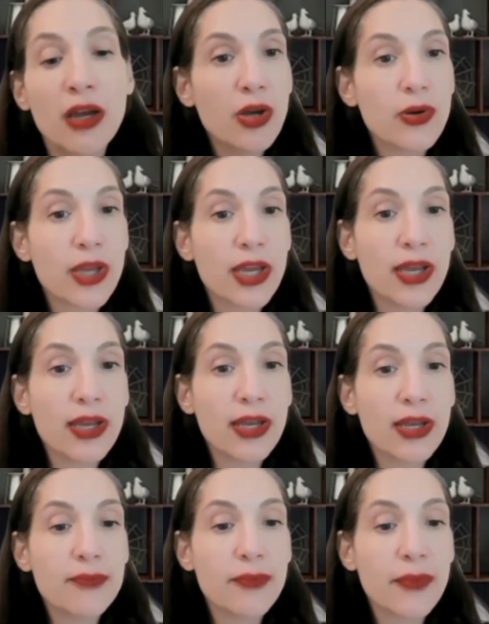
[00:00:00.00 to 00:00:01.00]

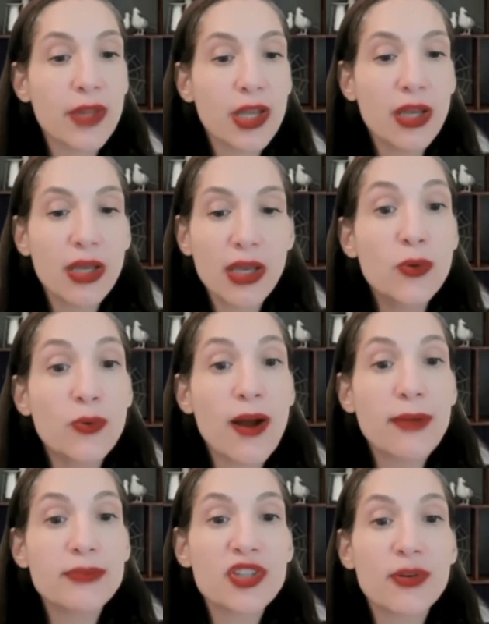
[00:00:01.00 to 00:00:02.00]
Okay. Ooh,
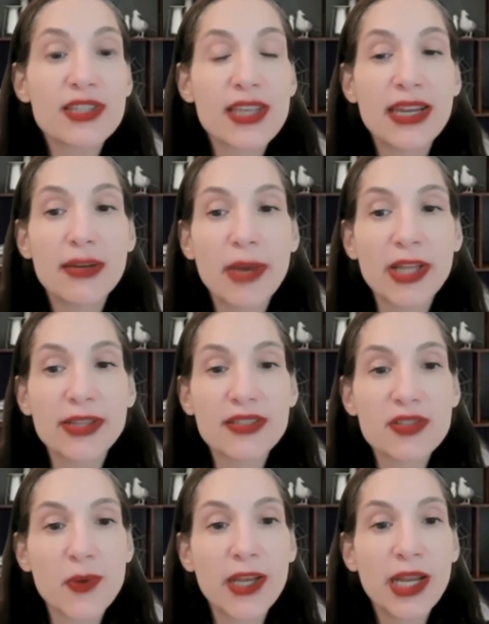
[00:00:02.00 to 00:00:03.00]
I'm so excited about
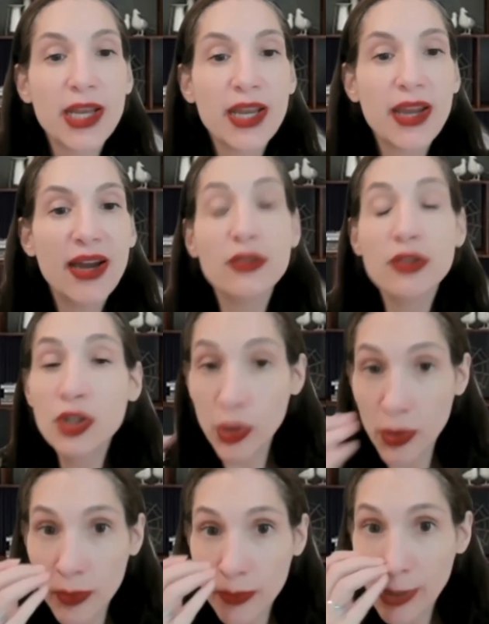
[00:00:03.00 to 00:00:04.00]
this one.
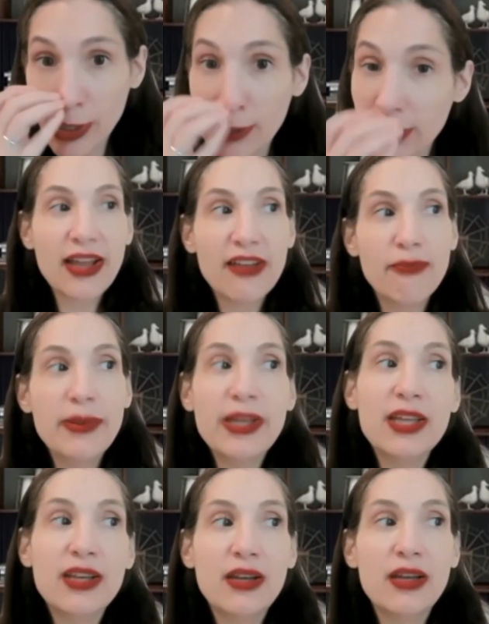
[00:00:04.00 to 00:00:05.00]
Loom. I have
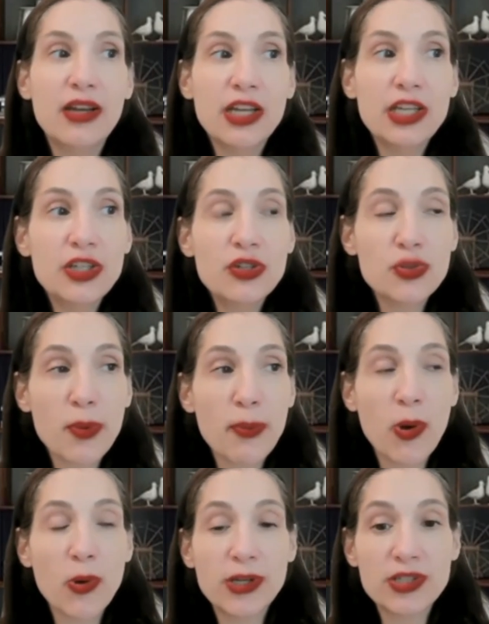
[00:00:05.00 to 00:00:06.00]
been a huge
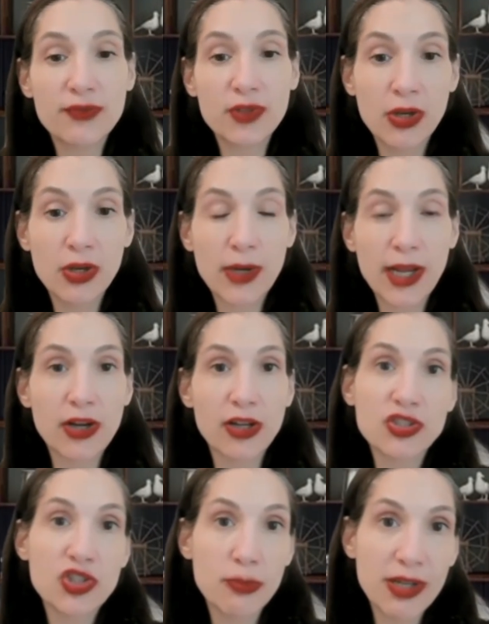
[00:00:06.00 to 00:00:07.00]
proponent of what I
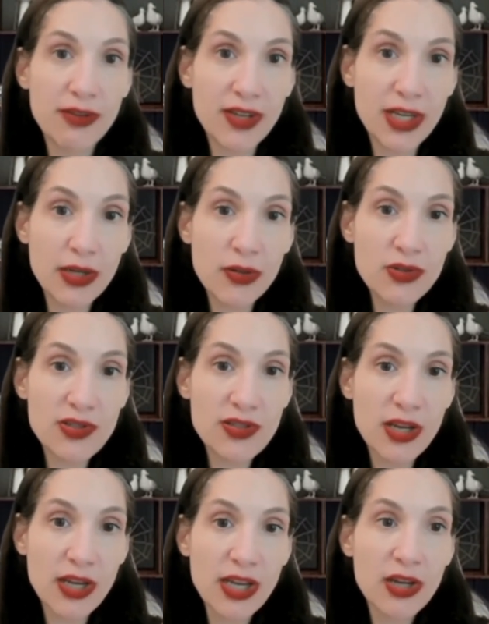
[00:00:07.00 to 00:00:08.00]
call 2-minute videos.
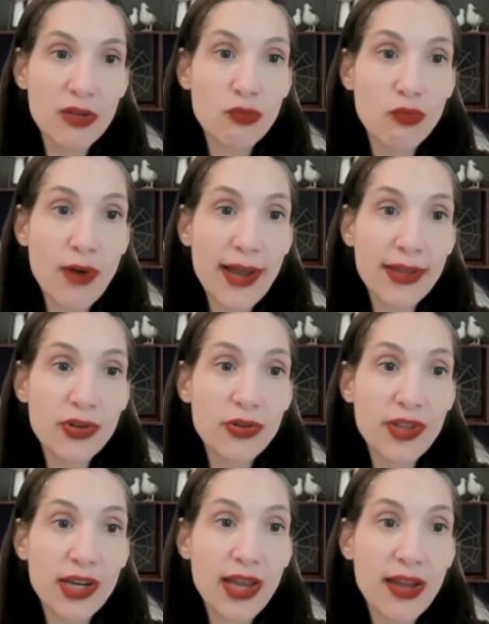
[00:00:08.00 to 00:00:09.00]
Rather
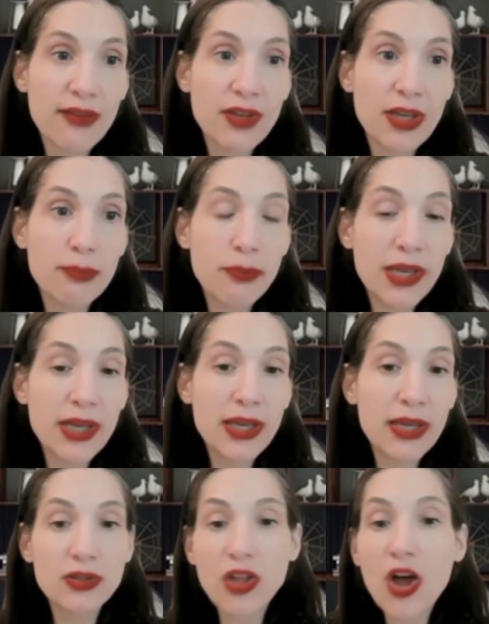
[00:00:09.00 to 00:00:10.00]
than having
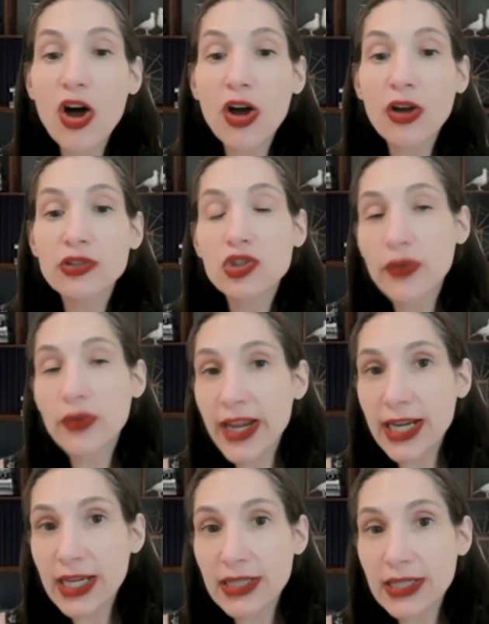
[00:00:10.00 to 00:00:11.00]
big, long
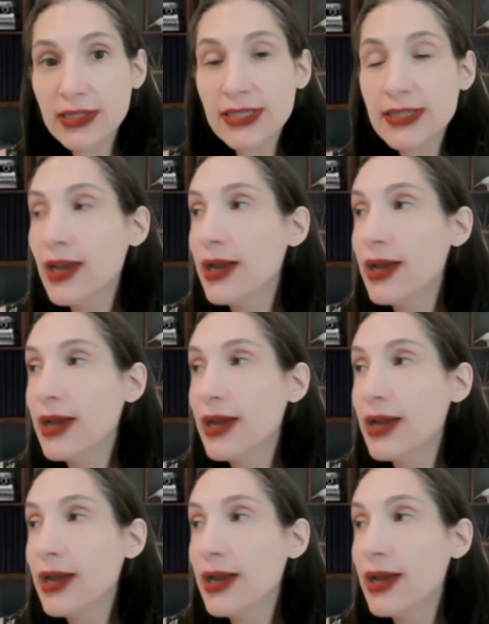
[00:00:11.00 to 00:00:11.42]
trainings,